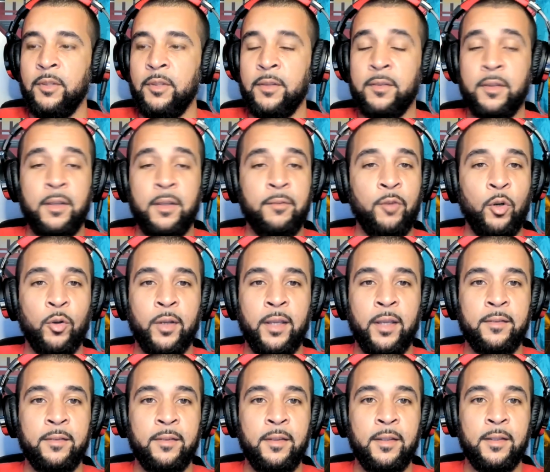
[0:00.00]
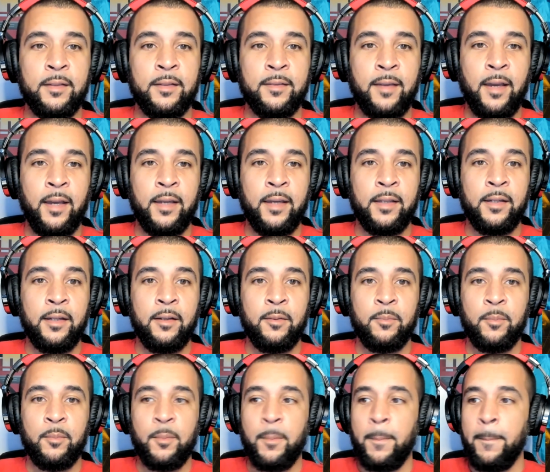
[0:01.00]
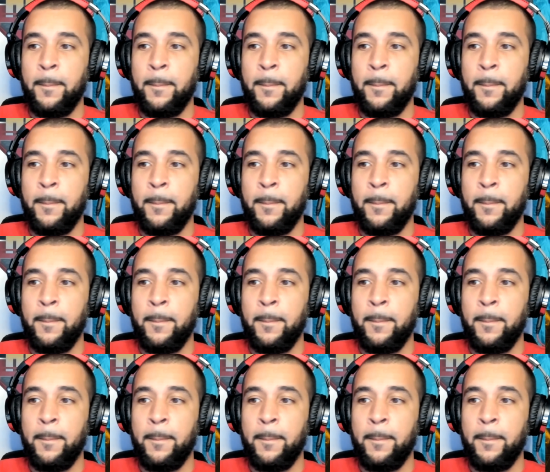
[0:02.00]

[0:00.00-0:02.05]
Let's see if OKC can tie it up.